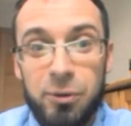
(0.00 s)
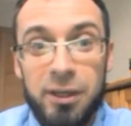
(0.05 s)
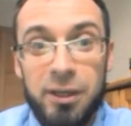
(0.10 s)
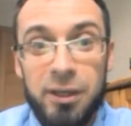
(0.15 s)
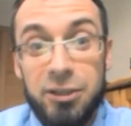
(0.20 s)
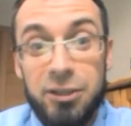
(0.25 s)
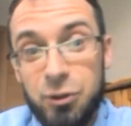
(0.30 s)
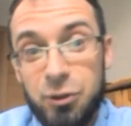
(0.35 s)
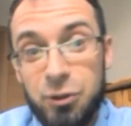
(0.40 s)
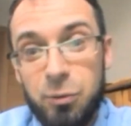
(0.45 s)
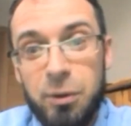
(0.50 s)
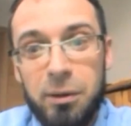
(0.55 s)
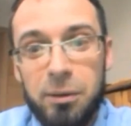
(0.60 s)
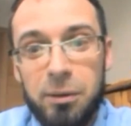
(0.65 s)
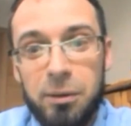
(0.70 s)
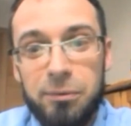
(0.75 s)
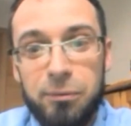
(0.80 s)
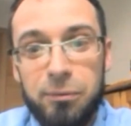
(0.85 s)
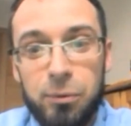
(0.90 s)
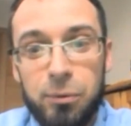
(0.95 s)
Okay, so we
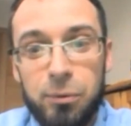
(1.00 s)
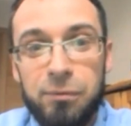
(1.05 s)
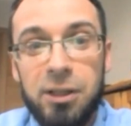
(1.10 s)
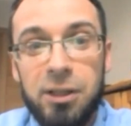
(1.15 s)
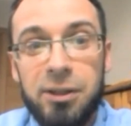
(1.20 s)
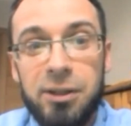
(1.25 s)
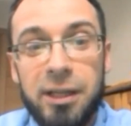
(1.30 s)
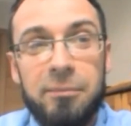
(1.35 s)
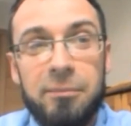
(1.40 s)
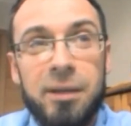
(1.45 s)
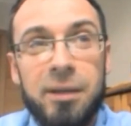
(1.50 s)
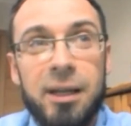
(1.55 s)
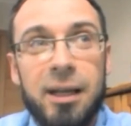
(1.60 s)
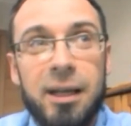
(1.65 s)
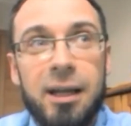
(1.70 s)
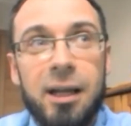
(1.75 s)
will fulfill them.